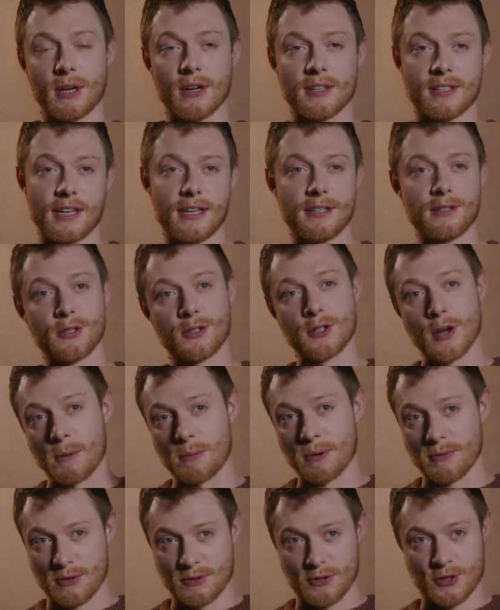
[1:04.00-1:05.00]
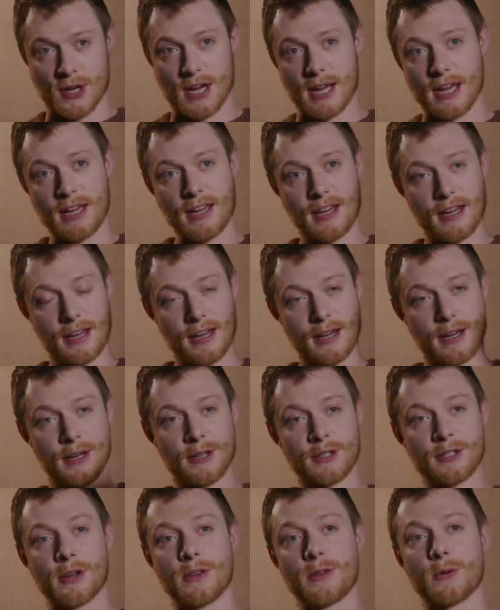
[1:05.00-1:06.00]
Because he's the top of the tree.
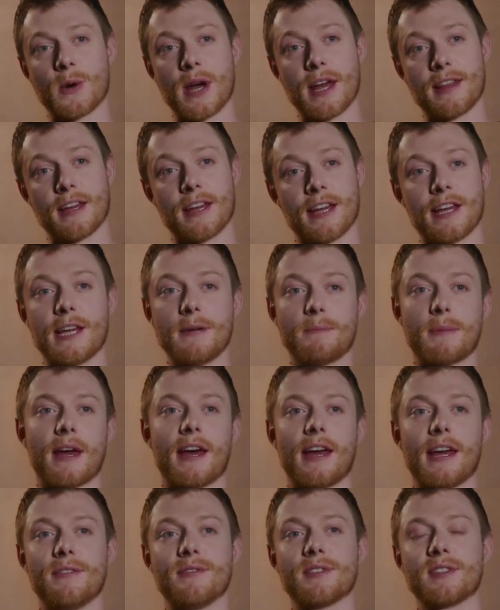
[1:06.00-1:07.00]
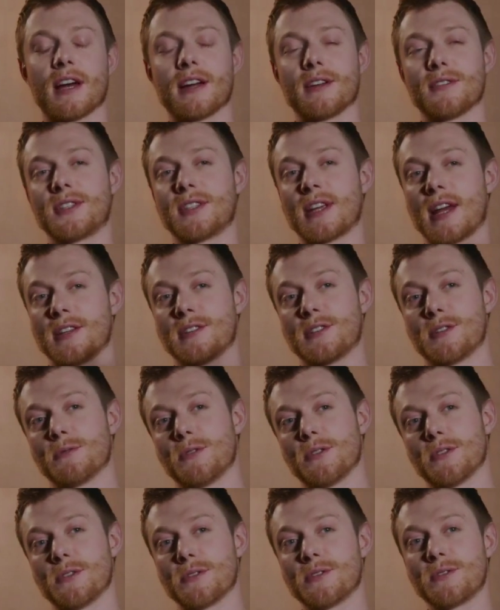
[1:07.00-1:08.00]
So the way that he behaves kind of sets the
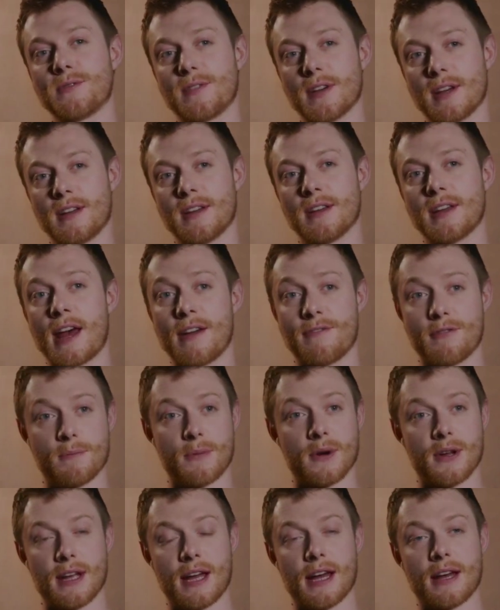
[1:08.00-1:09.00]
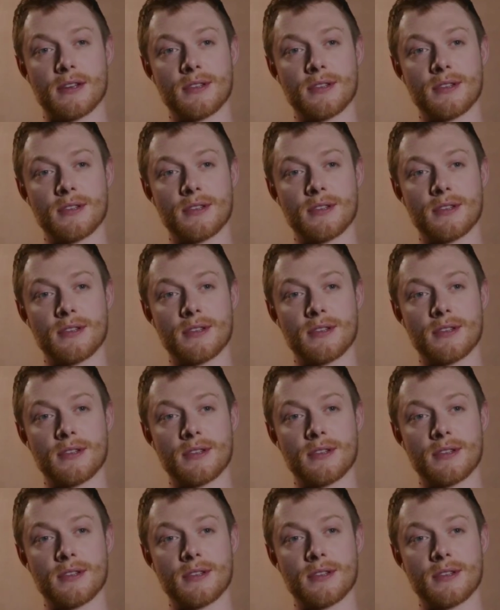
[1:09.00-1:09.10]
rules for everybody